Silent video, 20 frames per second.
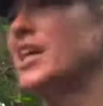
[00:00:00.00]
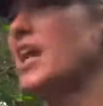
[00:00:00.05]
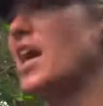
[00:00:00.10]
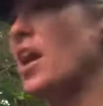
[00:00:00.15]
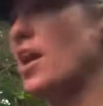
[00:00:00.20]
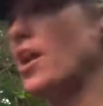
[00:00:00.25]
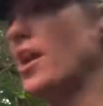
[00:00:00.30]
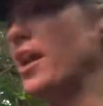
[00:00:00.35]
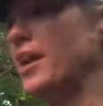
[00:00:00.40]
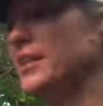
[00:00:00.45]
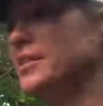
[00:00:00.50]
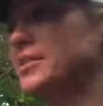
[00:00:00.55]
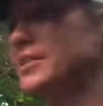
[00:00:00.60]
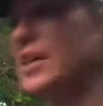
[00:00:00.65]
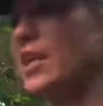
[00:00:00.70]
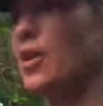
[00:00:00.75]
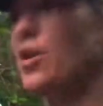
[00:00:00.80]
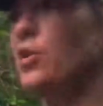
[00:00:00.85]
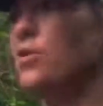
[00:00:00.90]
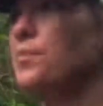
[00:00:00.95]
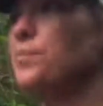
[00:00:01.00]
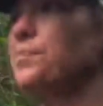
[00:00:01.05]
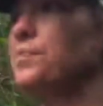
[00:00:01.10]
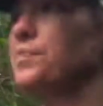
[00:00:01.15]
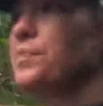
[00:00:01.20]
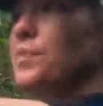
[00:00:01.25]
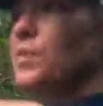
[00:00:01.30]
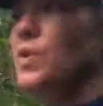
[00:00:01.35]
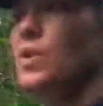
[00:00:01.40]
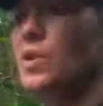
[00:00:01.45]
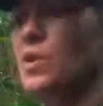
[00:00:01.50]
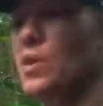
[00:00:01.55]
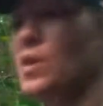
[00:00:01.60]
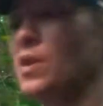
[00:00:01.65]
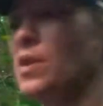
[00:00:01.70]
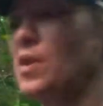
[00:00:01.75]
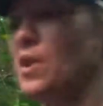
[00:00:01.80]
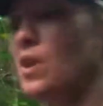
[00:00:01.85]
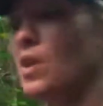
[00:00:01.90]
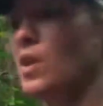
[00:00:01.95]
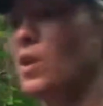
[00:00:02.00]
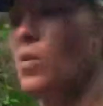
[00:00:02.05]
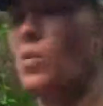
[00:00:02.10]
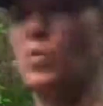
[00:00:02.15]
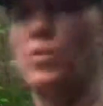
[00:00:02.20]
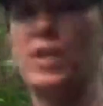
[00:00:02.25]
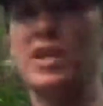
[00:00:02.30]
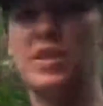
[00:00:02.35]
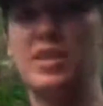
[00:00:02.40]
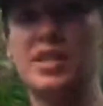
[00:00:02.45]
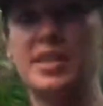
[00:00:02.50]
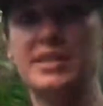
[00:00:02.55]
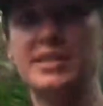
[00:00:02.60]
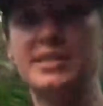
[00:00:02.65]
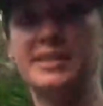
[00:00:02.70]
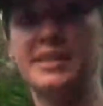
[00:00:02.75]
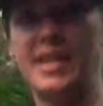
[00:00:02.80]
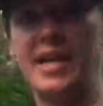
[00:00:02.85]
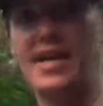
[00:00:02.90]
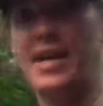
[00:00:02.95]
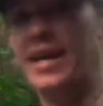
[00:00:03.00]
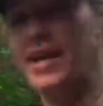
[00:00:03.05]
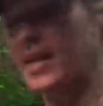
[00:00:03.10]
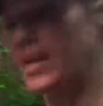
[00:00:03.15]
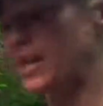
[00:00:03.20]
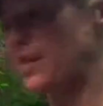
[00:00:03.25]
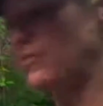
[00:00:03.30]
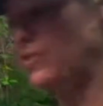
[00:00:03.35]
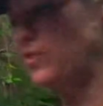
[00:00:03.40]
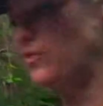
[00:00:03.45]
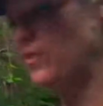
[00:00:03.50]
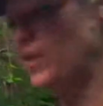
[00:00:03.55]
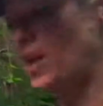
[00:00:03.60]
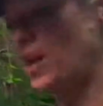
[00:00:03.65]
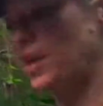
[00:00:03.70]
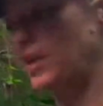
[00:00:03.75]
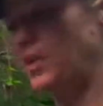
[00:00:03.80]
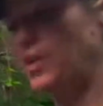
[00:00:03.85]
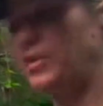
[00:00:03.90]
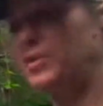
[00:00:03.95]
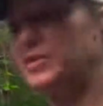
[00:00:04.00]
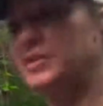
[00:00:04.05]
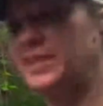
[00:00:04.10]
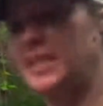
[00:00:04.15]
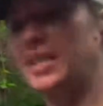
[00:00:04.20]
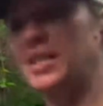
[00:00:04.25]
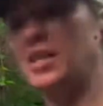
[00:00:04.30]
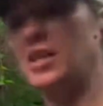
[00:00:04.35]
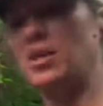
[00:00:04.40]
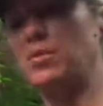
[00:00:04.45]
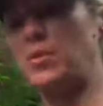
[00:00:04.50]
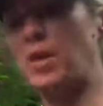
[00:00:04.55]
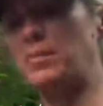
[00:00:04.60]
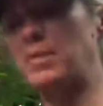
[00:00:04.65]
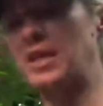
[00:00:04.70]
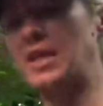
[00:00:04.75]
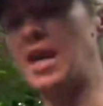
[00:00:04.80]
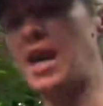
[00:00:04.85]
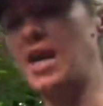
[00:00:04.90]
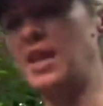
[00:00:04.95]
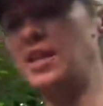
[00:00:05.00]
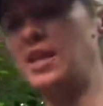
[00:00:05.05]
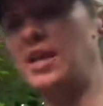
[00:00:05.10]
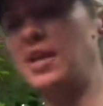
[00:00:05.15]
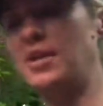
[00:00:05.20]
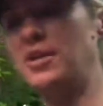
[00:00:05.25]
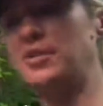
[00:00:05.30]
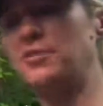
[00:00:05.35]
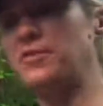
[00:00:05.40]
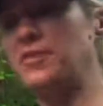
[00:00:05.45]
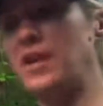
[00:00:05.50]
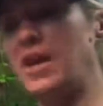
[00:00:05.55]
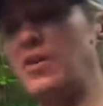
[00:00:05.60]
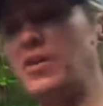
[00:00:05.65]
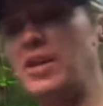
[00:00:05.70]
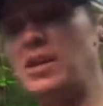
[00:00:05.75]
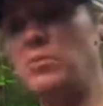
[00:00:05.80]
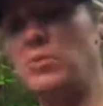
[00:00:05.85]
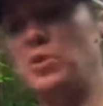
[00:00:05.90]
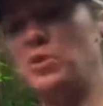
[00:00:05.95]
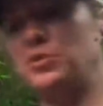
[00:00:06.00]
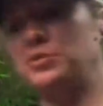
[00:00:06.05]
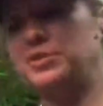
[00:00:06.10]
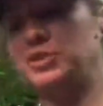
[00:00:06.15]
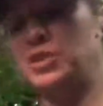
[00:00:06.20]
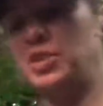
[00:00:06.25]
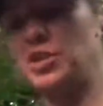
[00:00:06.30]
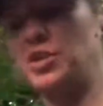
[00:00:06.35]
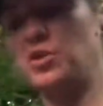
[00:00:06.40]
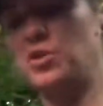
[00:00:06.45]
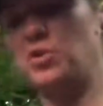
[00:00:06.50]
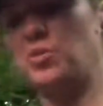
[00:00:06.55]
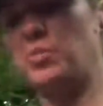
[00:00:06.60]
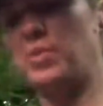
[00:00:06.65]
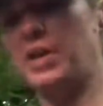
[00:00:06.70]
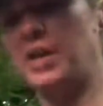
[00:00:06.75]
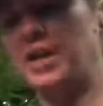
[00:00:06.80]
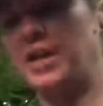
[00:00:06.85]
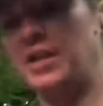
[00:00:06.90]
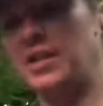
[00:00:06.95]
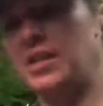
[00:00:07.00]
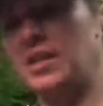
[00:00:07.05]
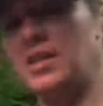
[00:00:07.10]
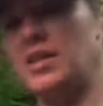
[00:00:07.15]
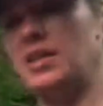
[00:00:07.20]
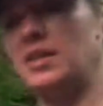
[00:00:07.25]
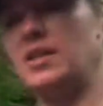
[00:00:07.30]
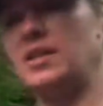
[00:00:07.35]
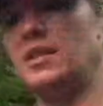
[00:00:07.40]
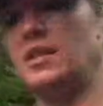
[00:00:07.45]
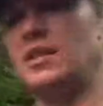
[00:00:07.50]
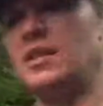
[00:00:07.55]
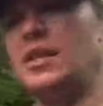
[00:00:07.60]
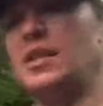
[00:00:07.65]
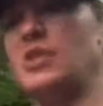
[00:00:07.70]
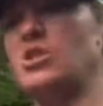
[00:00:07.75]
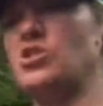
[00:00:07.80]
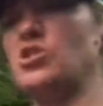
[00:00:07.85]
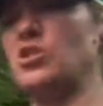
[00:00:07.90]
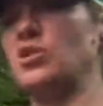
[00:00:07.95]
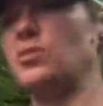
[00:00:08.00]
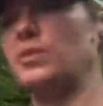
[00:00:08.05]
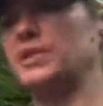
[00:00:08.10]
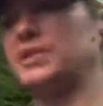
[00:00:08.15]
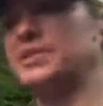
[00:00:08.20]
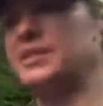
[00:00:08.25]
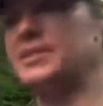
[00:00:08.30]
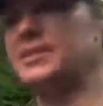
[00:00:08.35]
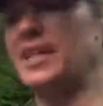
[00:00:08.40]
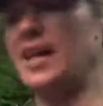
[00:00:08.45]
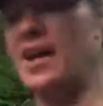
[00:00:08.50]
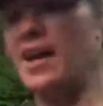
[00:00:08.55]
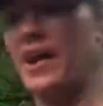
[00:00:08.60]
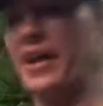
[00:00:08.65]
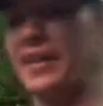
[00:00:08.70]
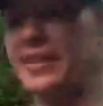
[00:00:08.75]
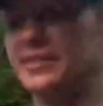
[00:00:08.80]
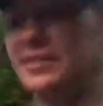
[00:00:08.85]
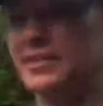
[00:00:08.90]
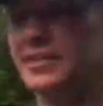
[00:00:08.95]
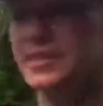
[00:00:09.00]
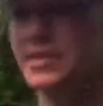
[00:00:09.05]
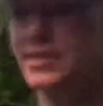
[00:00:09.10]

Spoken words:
All right, so with this guy, if you've not used him, I mean, I love how he moves too, but the issue is size.